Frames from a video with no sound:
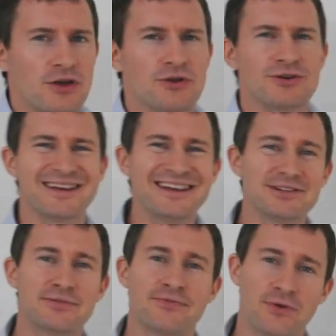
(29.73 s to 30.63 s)
you need
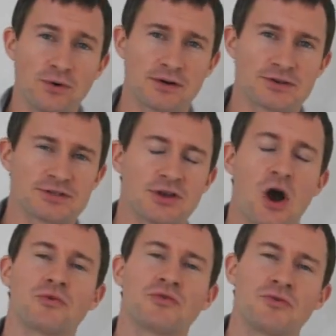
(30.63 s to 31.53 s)
to focus
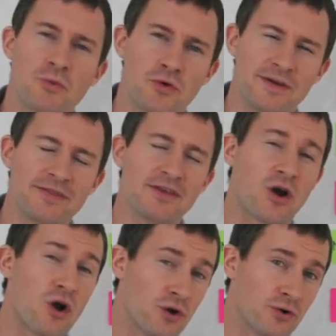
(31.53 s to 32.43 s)
on removing
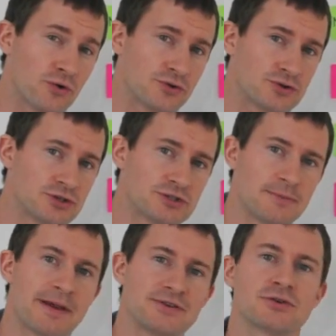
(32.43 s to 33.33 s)
the urge to
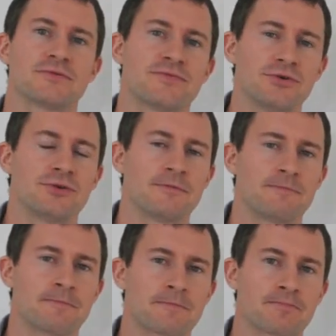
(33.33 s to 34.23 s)
binge on
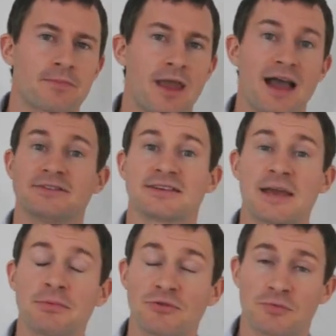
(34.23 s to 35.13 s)
food and to
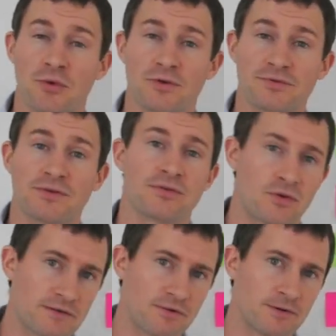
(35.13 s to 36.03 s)
keep it removed
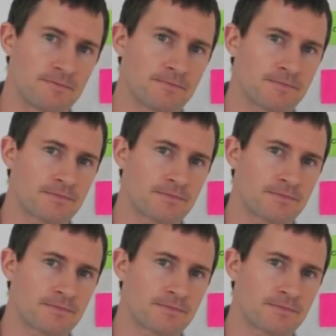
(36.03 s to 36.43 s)
forever.